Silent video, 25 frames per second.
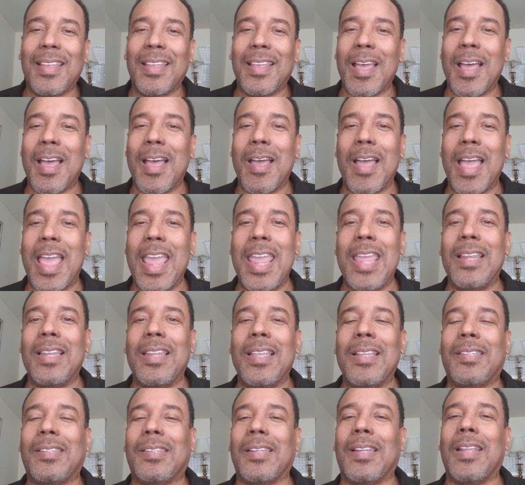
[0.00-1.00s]
uh,
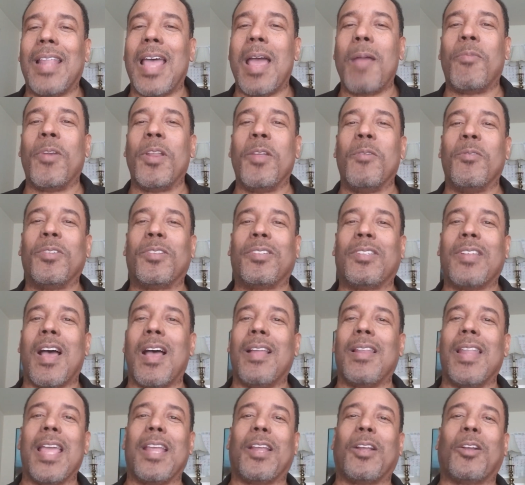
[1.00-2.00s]
A-list celebrity was
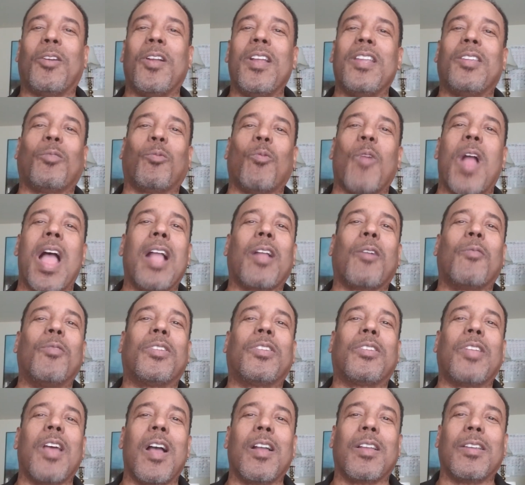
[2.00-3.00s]
talking, like Chris Rock
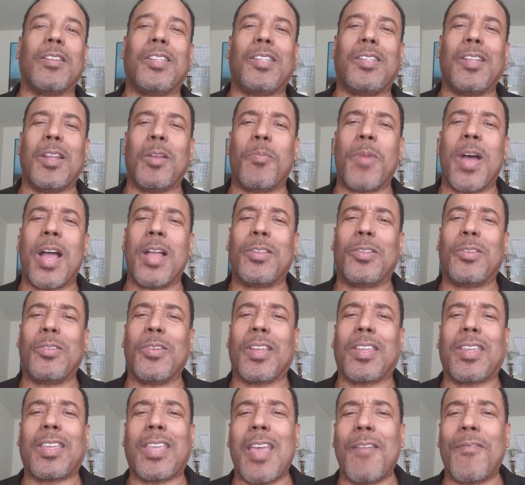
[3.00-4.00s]
was talking shit about
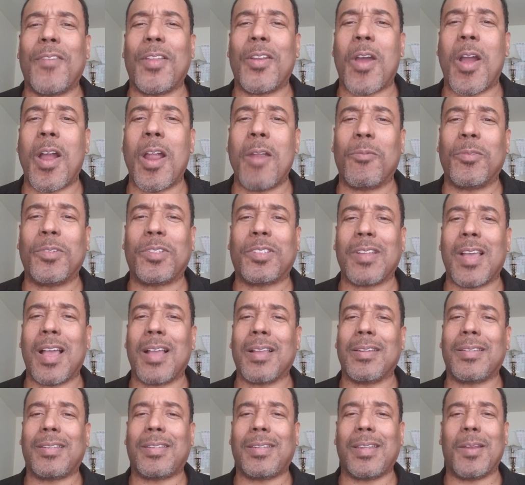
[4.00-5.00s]
you, or Kevin Hart was
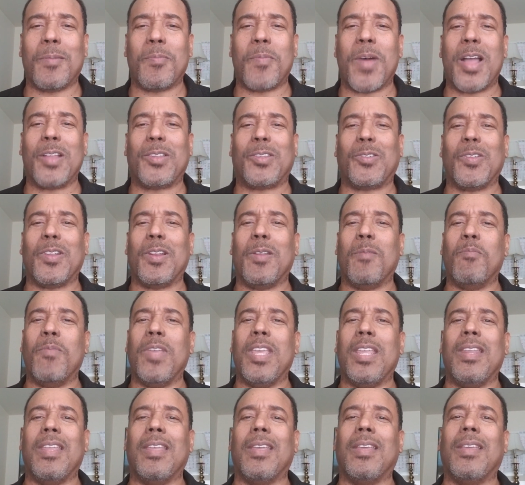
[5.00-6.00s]
talking shit about you in the
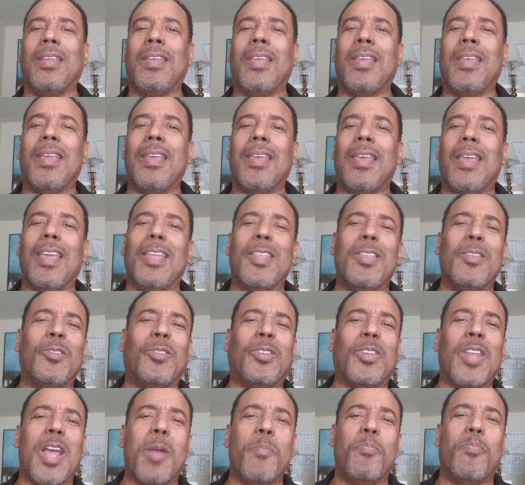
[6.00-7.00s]
media, and you
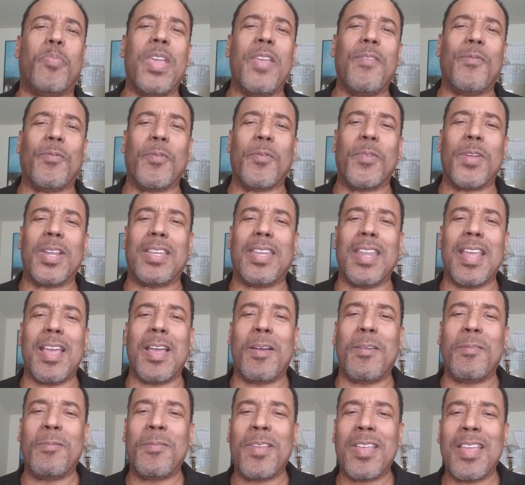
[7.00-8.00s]
start beefing with
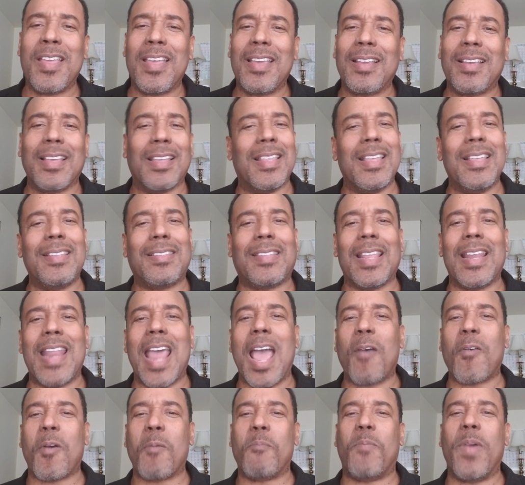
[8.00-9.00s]
them. Cause he said
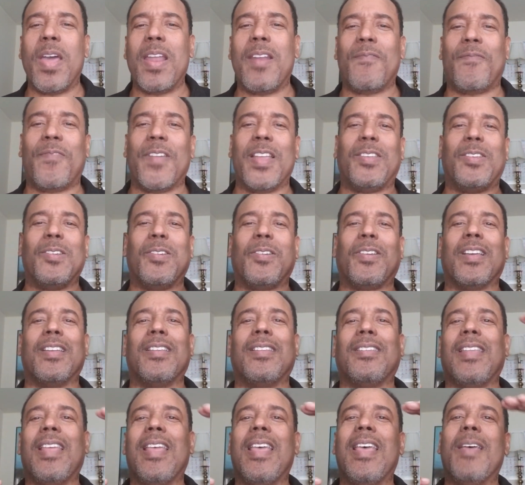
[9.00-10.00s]
that would benefit you
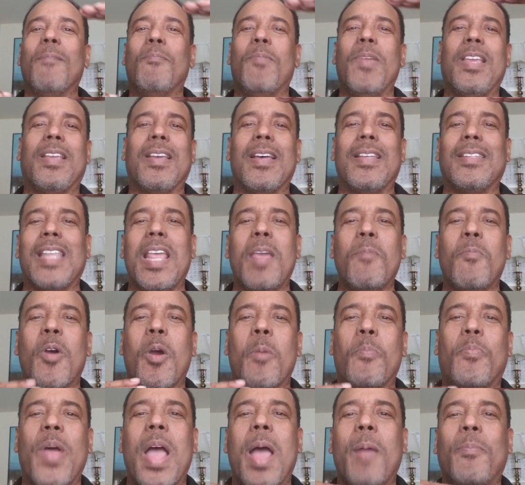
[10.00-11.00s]
because because they're
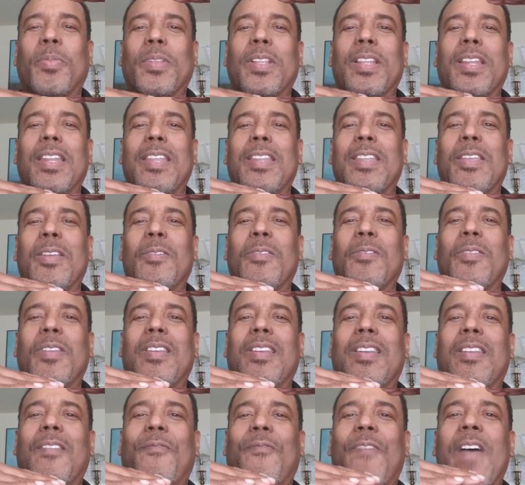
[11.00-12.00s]
more popular than you,
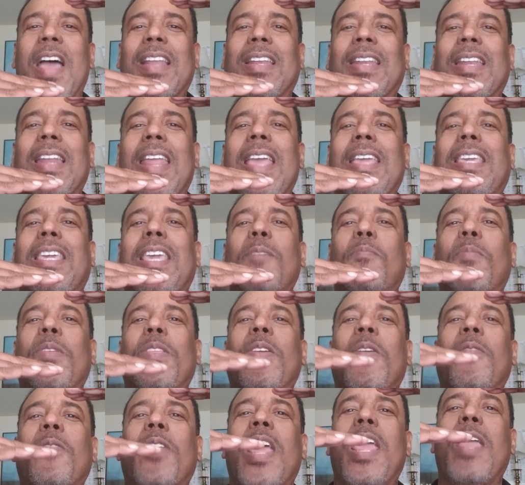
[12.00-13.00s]
the fact that they
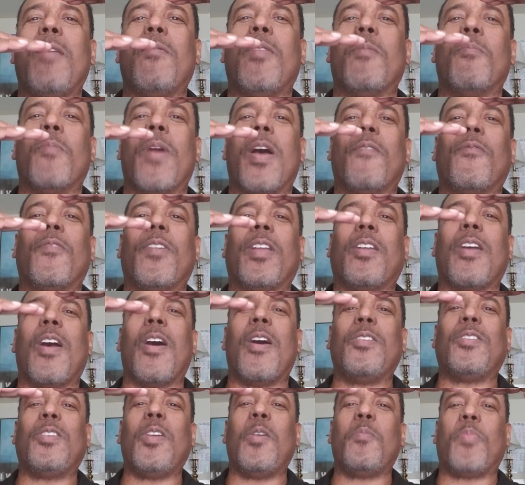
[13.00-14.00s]
keeping your name in the mouth would
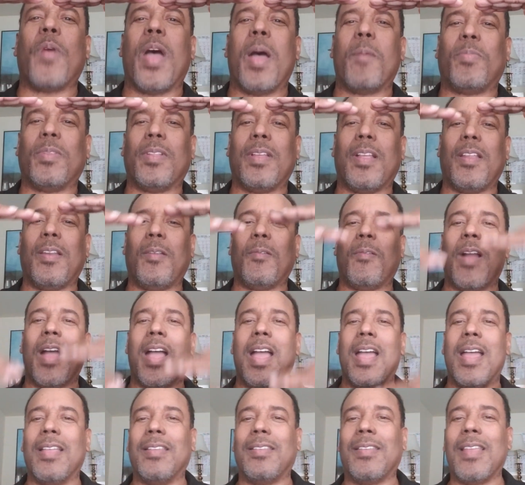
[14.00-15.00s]
cause your popularity
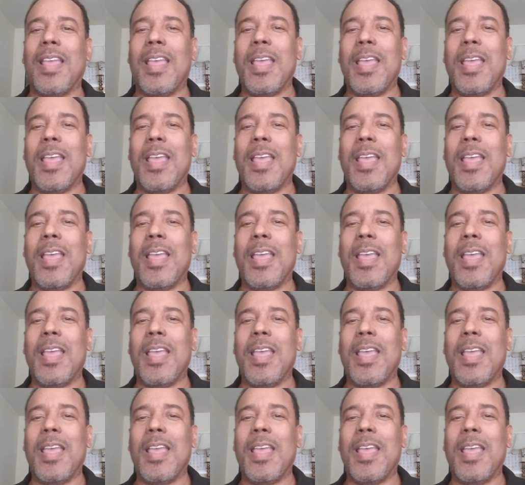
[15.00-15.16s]
rise.